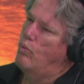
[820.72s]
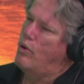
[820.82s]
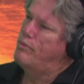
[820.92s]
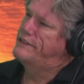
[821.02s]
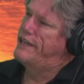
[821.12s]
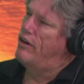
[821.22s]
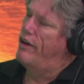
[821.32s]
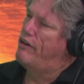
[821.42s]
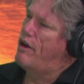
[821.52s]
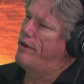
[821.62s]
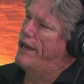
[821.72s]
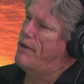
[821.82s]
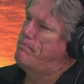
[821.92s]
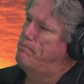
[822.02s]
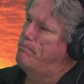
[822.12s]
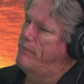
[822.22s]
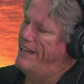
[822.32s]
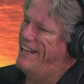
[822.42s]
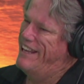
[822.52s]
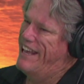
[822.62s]
What was that like growing up
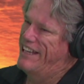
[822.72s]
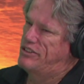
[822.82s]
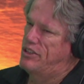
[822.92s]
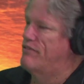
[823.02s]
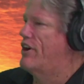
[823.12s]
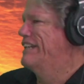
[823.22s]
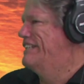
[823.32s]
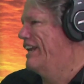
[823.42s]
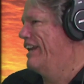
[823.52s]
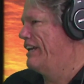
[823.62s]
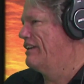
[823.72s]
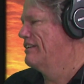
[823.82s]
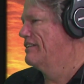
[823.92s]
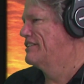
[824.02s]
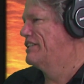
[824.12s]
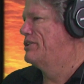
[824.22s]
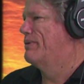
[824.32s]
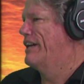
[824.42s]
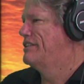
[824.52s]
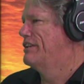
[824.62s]
in that sort of idyllic
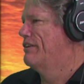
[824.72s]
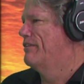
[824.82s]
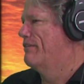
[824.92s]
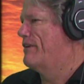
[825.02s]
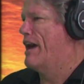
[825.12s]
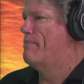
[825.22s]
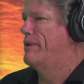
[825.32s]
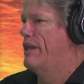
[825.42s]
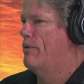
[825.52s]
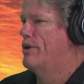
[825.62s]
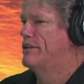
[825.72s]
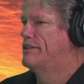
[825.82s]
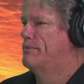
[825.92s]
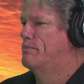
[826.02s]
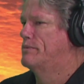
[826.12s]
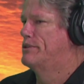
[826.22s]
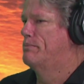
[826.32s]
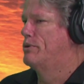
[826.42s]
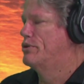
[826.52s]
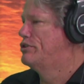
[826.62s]
situation of the farm? And there were some
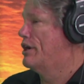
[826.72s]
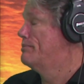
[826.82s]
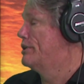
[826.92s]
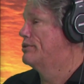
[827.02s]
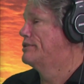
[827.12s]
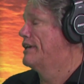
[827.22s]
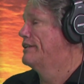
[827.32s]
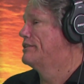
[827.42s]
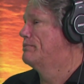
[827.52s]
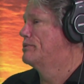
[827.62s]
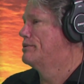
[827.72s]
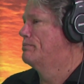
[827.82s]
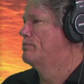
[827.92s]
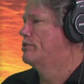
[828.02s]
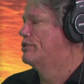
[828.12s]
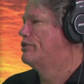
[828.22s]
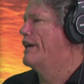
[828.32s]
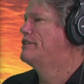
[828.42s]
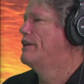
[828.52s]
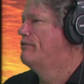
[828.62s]
good times and also some real
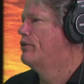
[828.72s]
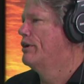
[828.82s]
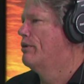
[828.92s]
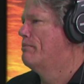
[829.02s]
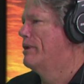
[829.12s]
tragedy for you, I